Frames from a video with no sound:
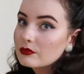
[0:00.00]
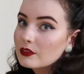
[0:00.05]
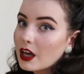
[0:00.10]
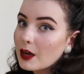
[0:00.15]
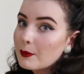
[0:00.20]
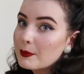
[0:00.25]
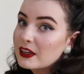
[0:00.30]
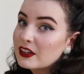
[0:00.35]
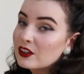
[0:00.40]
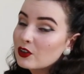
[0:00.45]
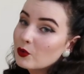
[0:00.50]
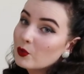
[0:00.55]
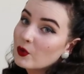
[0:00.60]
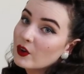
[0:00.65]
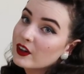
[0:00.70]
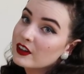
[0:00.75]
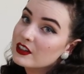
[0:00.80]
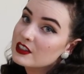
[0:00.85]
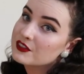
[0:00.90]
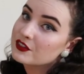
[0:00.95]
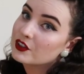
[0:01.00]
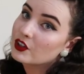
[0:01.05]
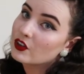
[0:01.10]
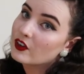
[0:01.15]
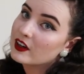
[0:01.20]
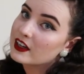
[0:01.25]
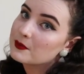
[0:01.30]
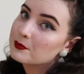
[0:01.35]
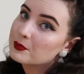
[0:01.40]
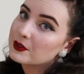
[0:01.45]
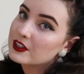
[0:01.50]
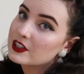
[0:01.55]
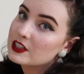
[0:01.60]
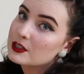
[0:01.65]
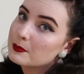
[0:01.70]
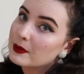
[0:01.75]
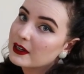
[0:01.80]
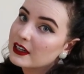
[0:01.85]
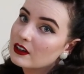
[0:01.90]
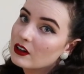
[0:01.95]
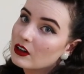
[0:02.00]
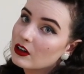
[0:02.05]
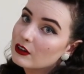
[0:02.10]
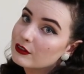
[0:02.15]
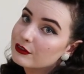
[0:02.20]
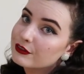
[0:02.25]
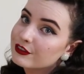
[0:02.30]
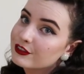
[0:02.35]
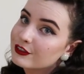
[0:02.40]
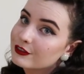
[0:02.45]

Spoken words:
I mean, it works for Great British Bake Off.